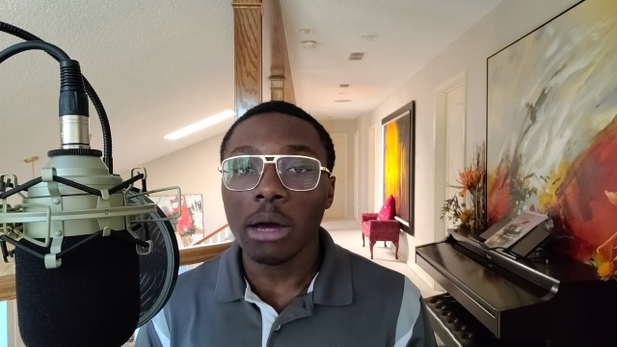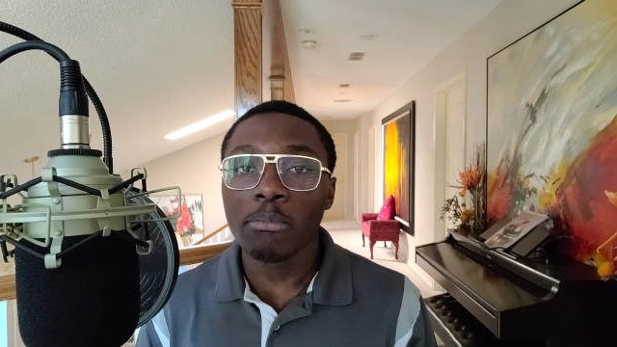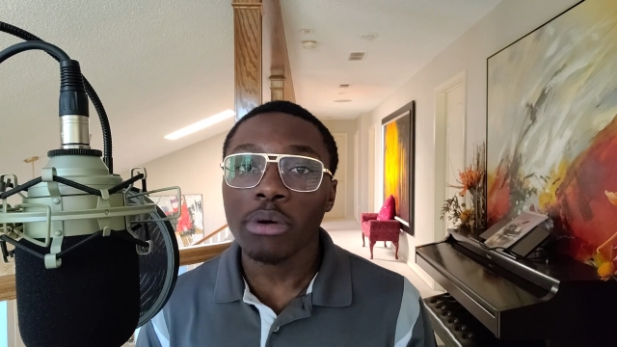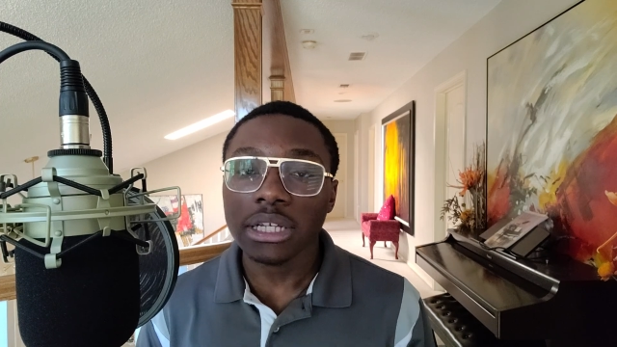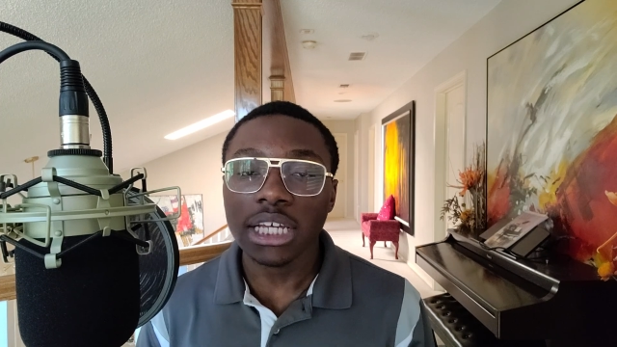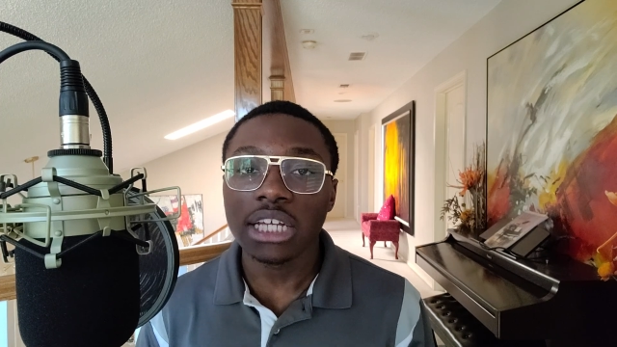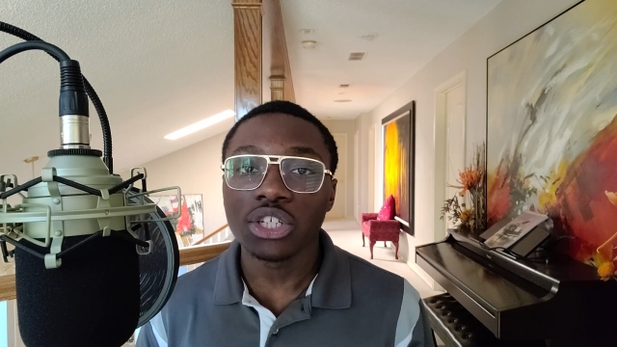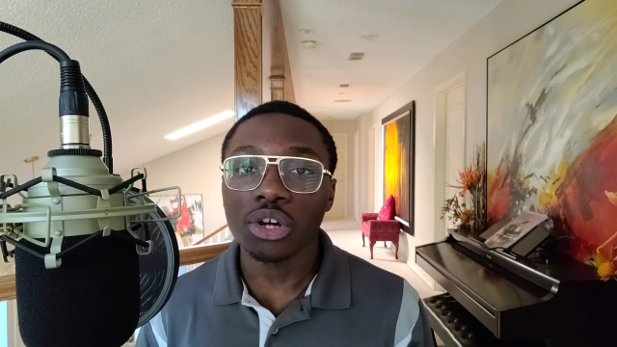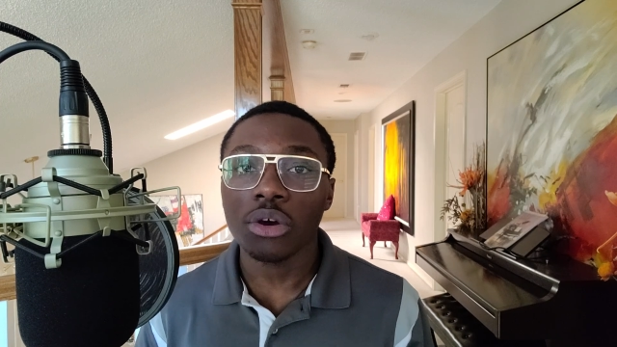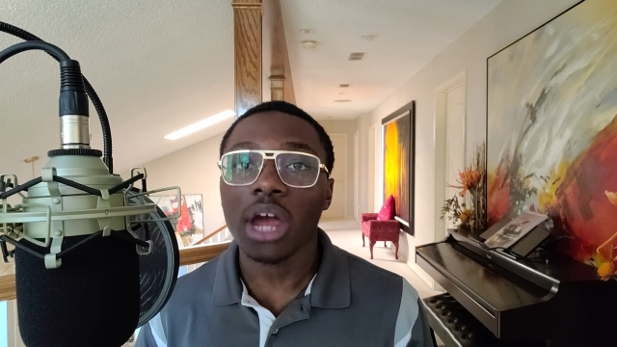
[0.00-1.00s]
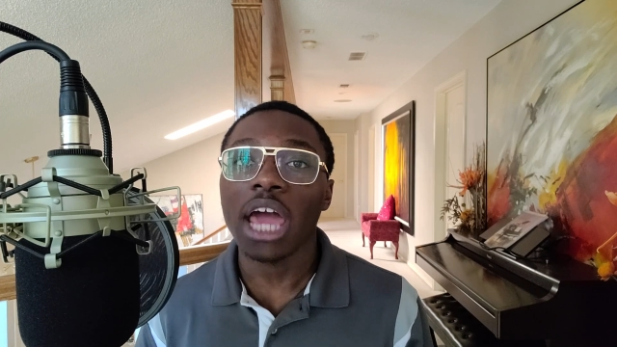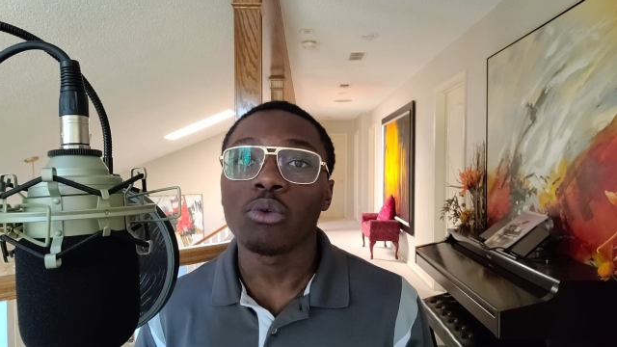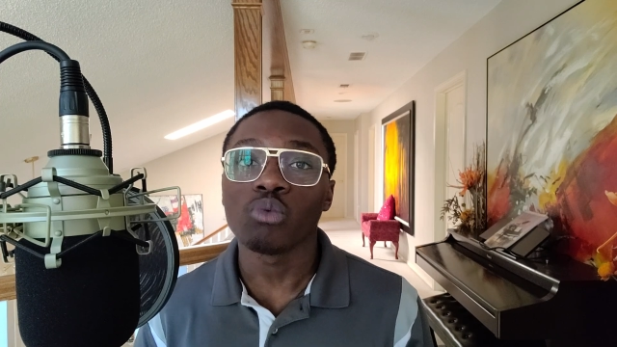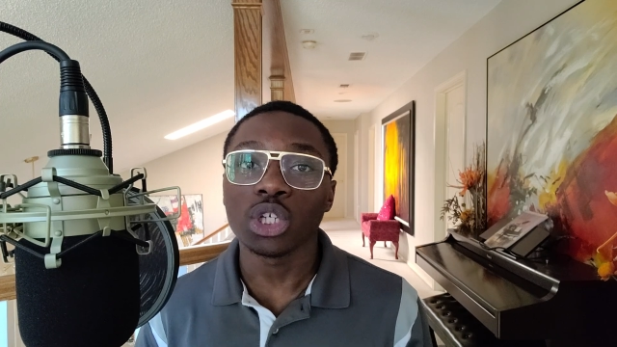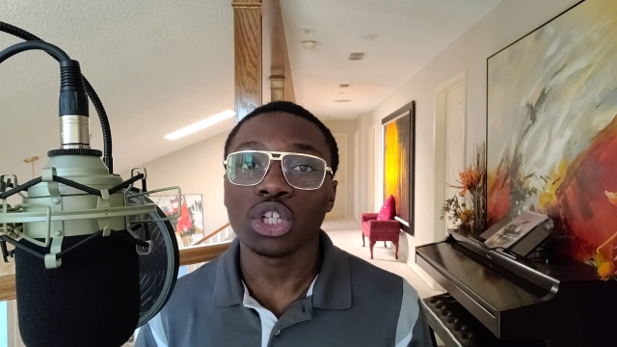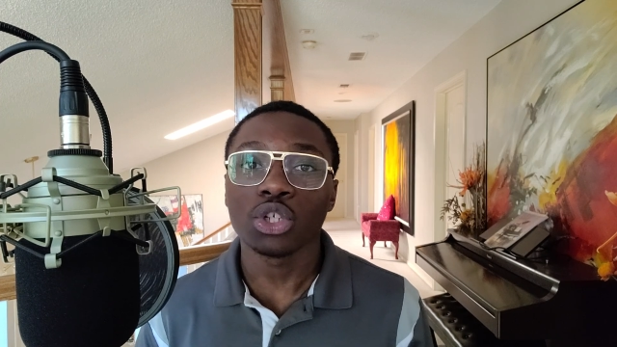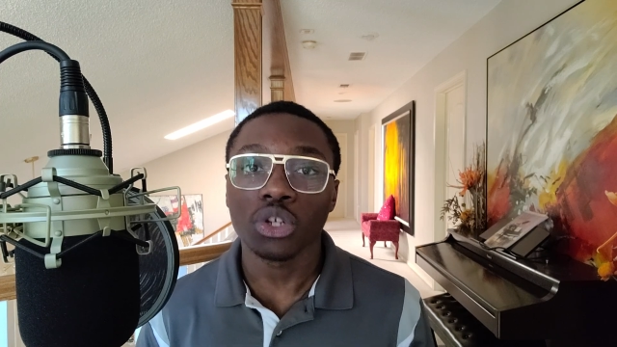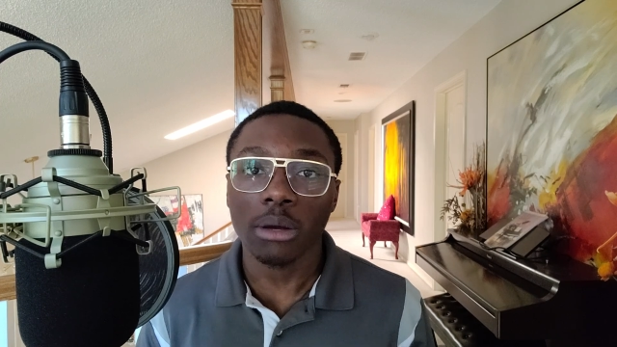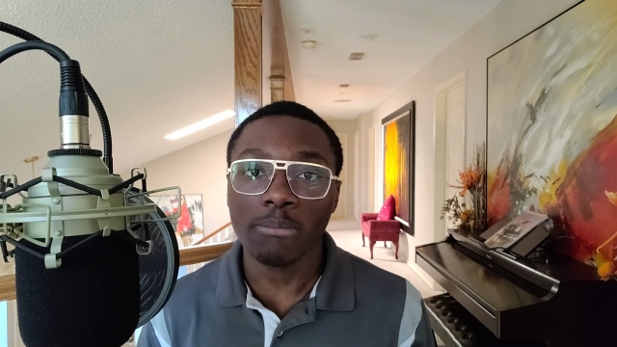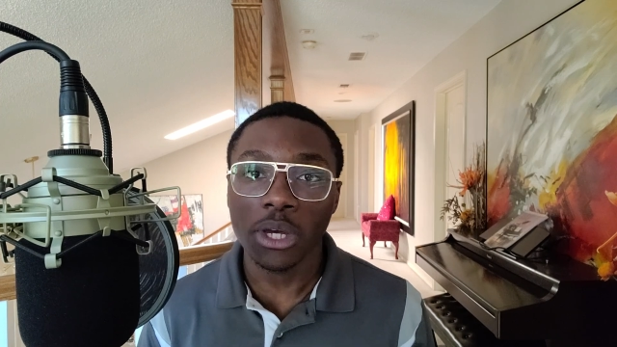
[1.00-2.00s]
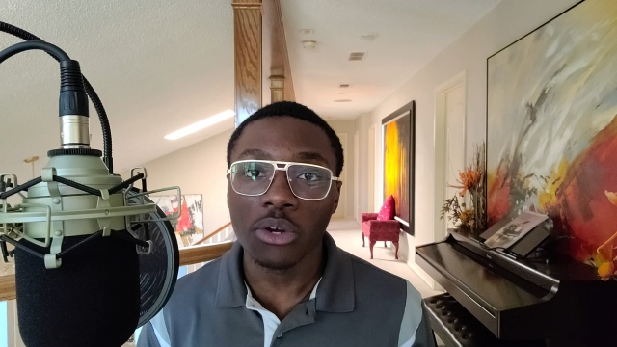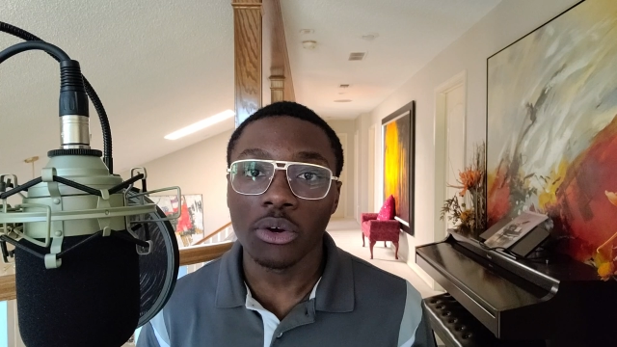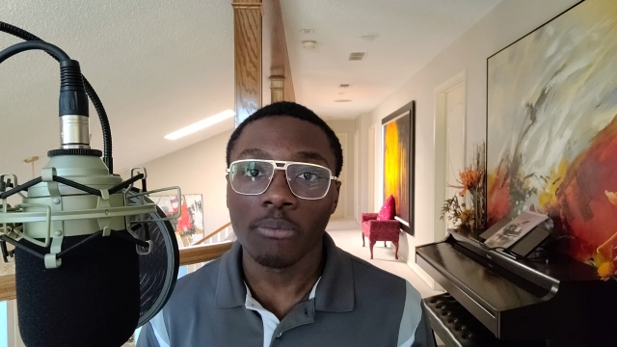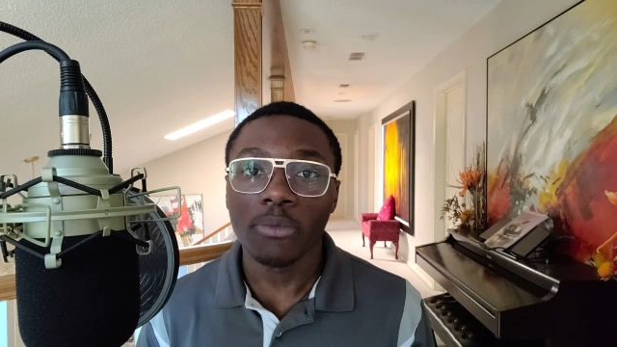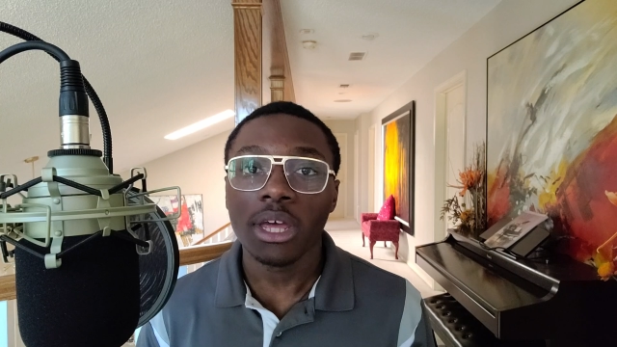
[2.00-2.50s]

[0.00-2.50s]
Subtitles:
press enter, and restart your computer.